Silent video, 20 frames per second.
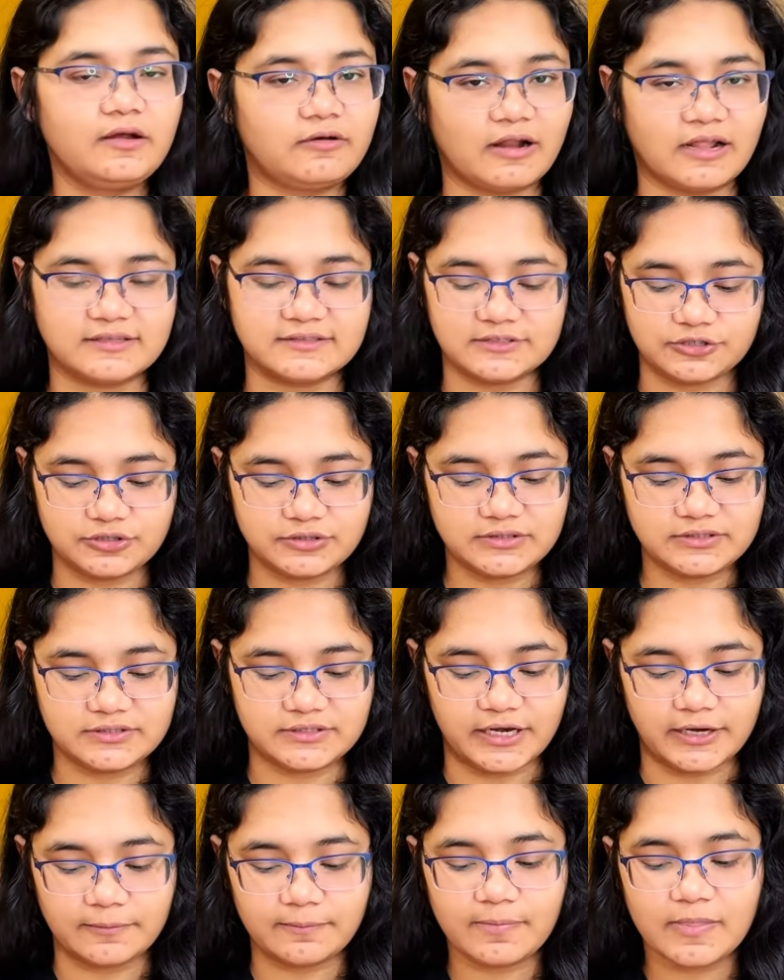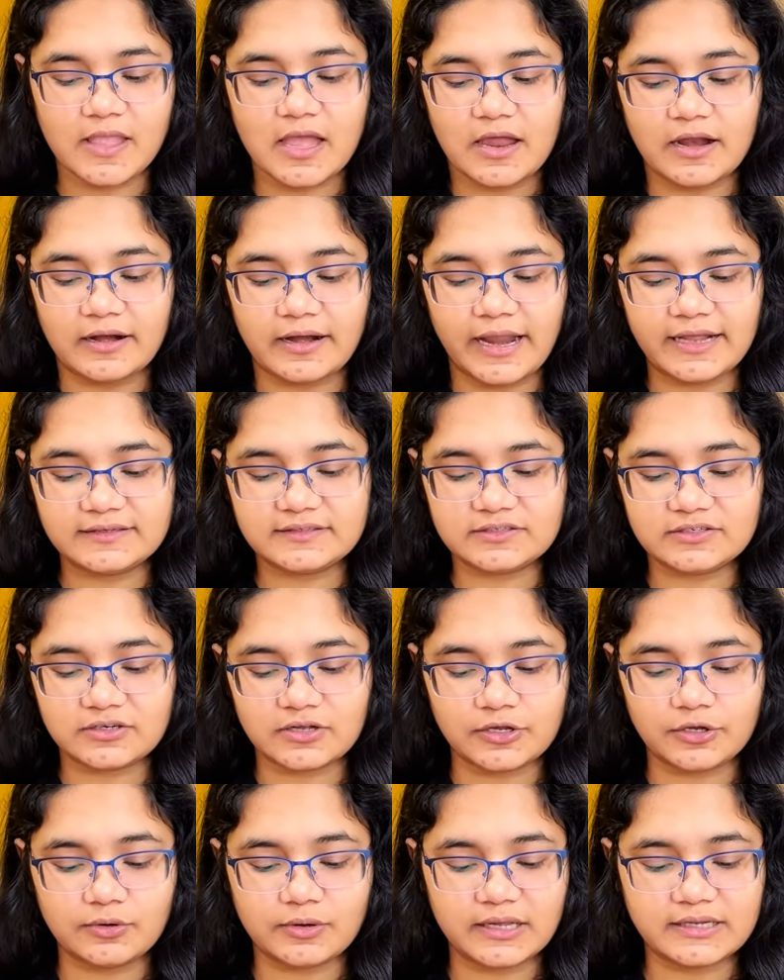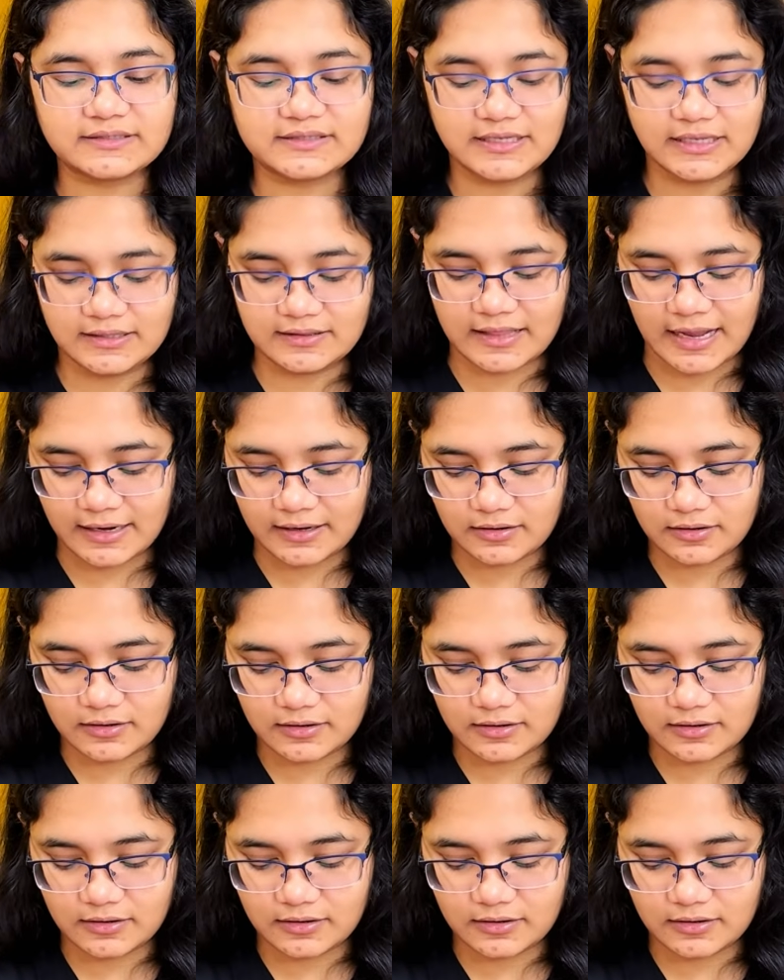transition state. Next, you can see that